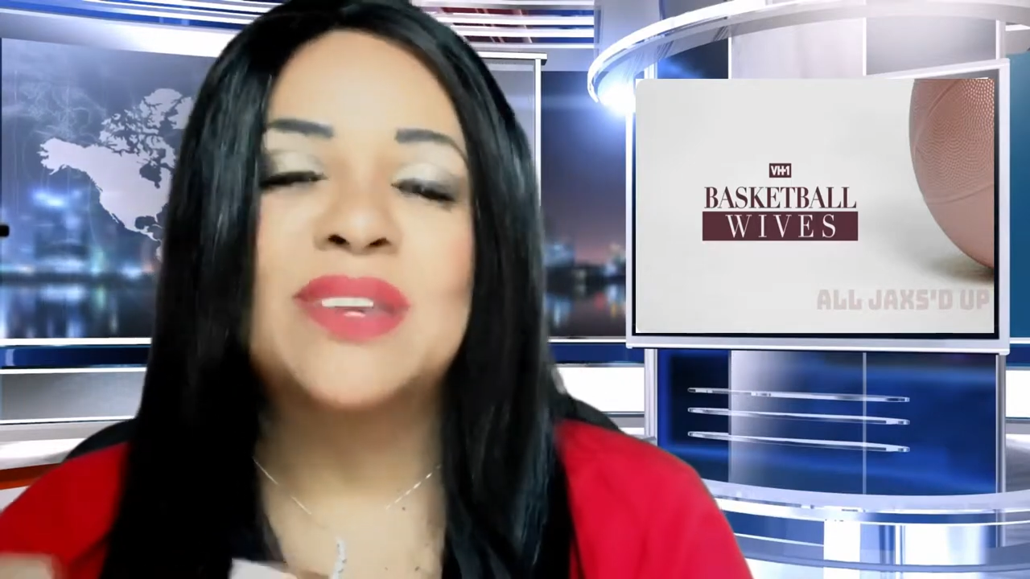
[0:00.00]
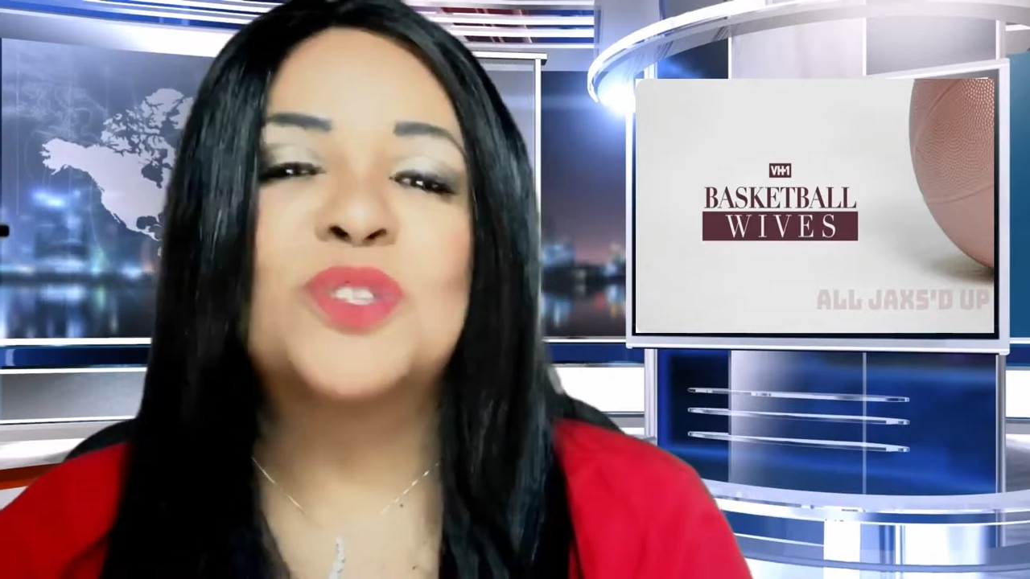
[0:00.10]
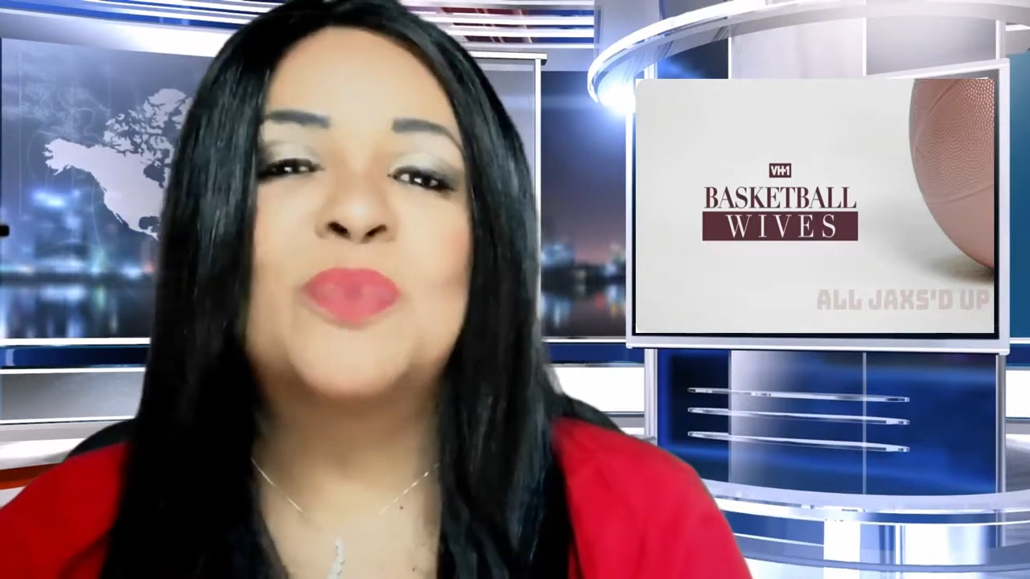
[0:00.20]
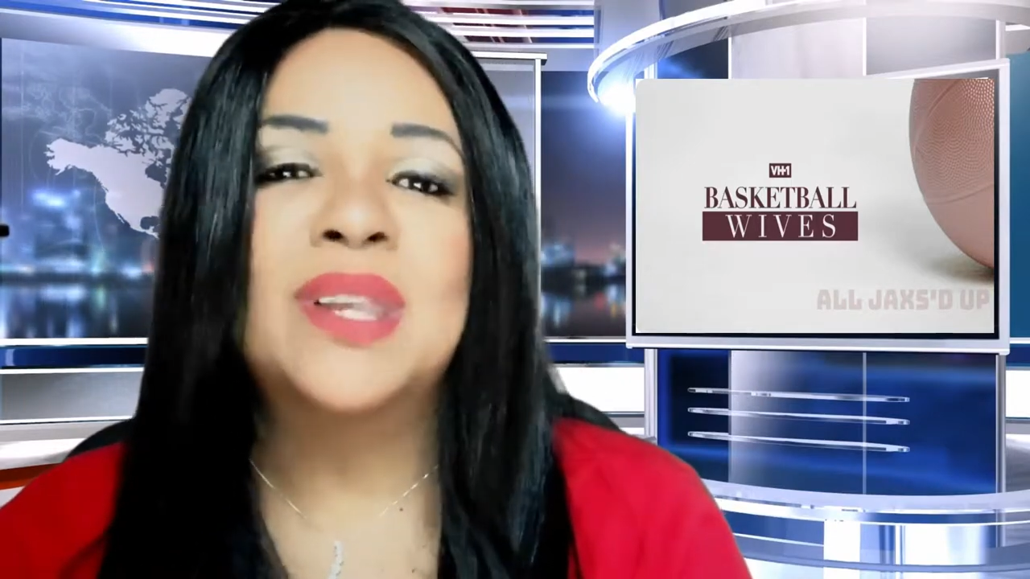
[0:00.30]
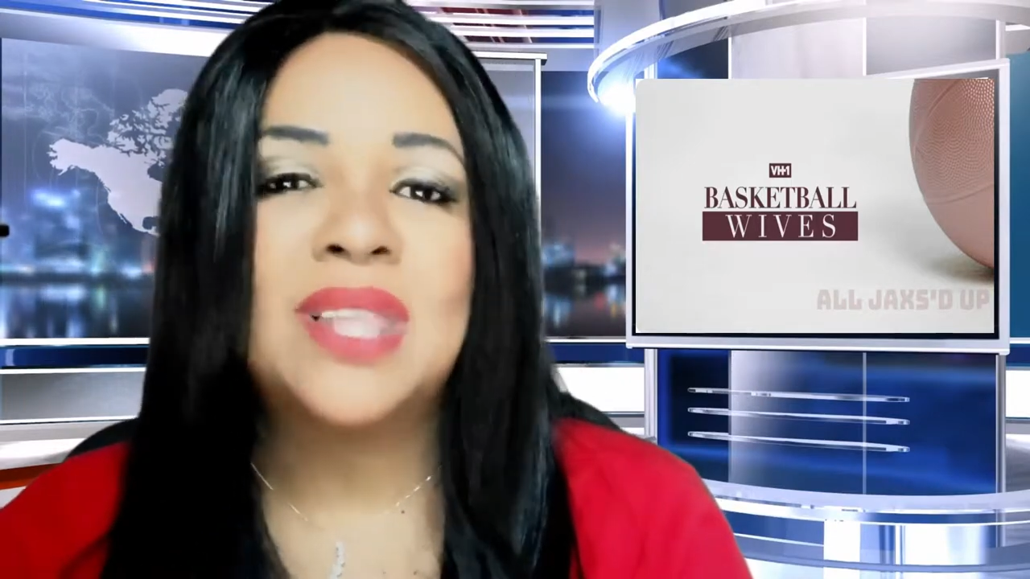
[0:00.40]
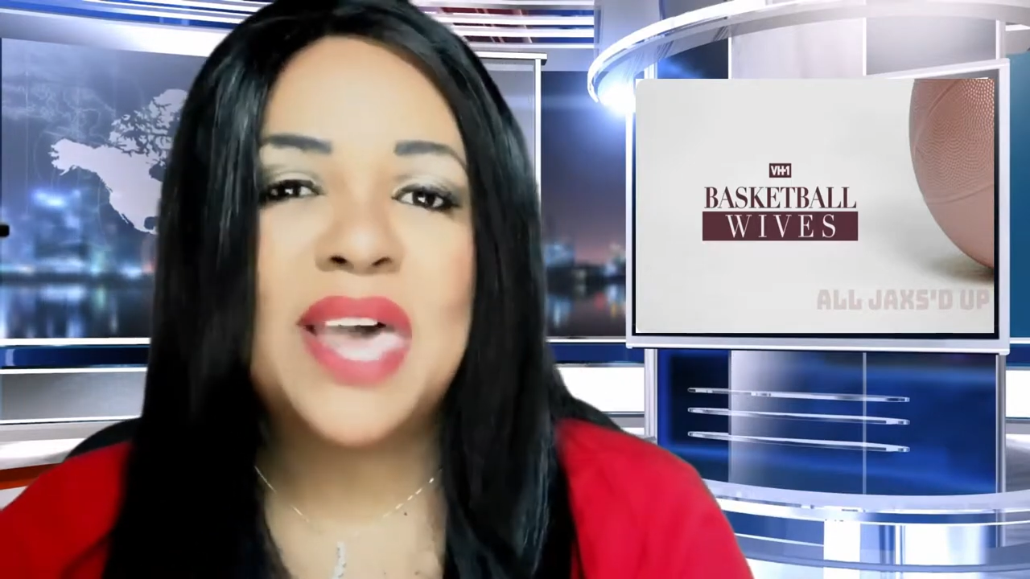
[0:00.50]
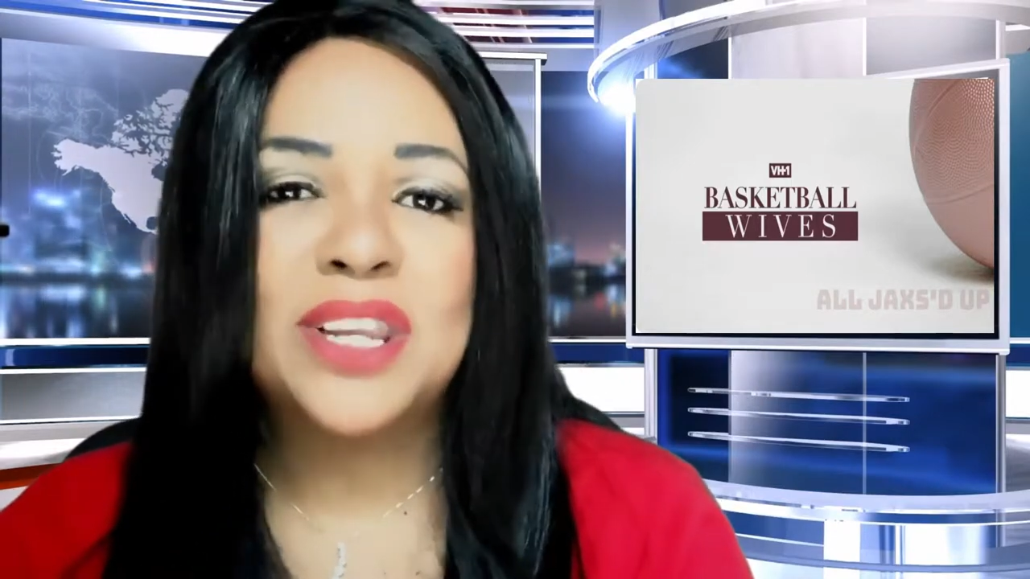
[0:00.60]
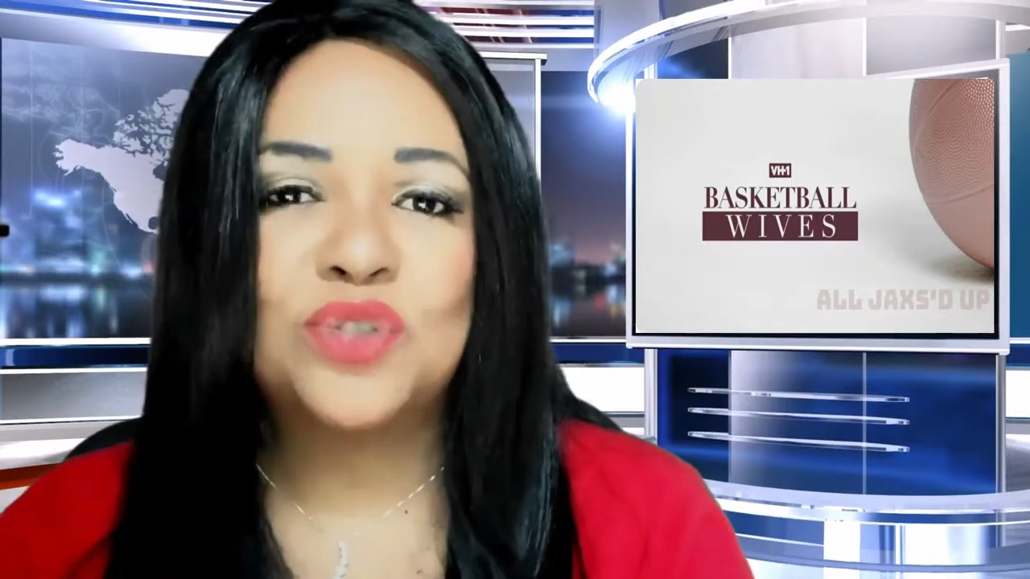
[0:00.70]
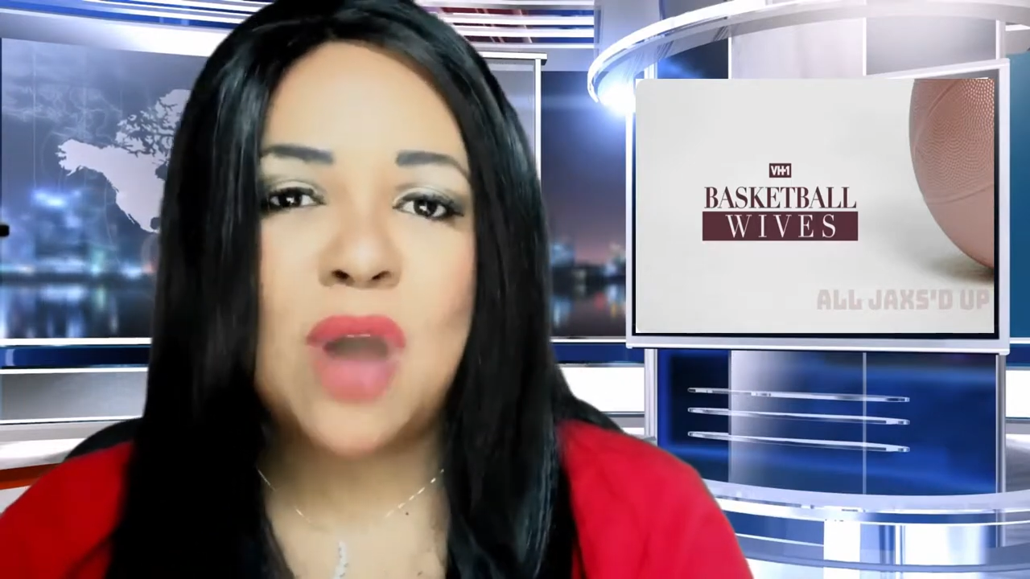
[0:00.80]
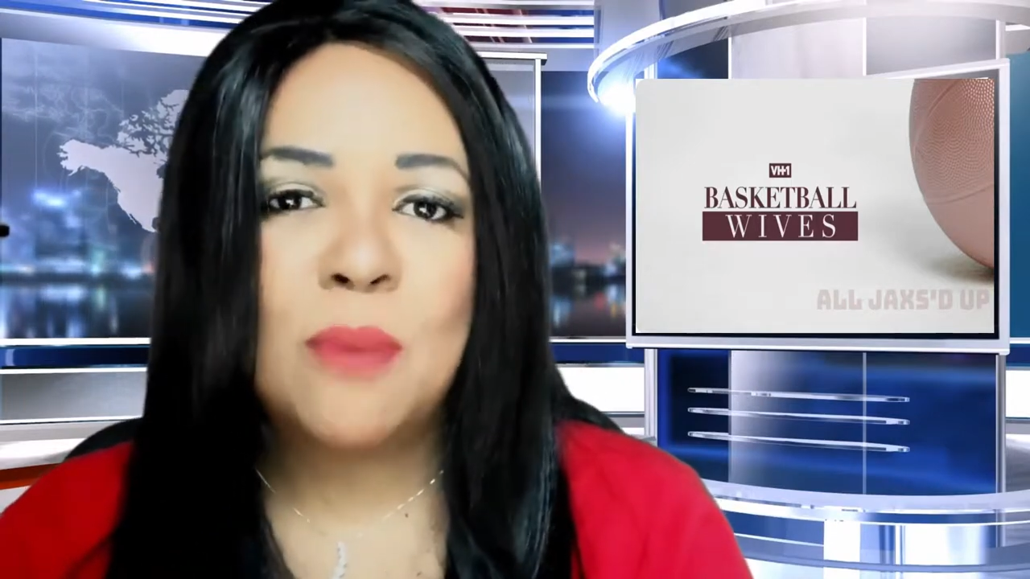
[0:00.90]
There's been a lot
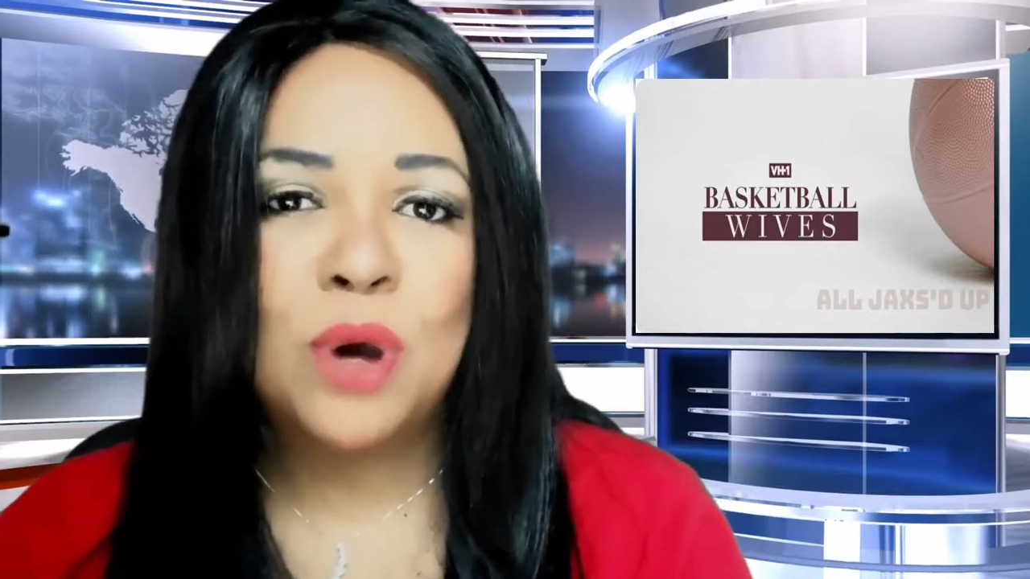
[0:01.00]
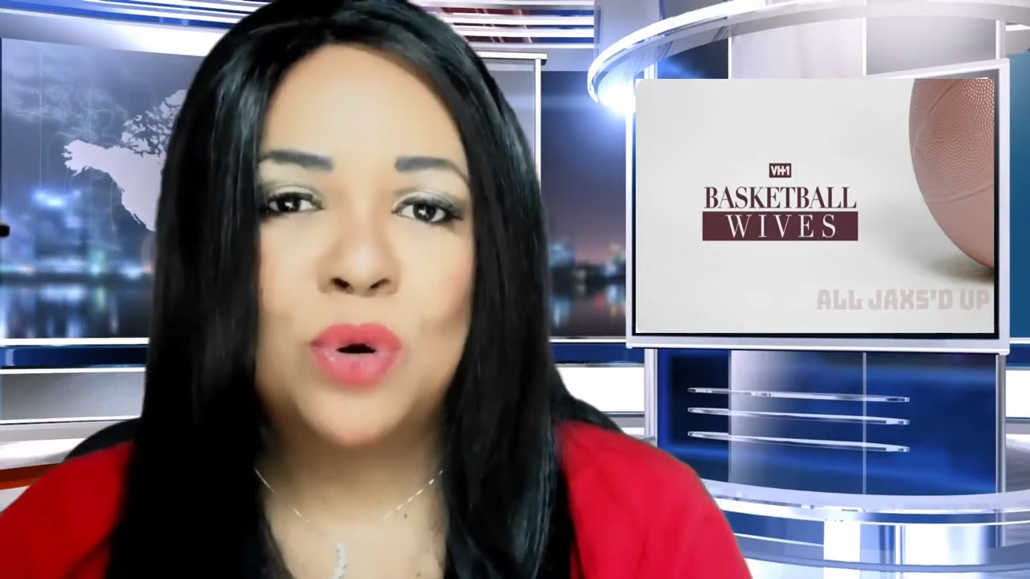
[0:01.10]
of drama.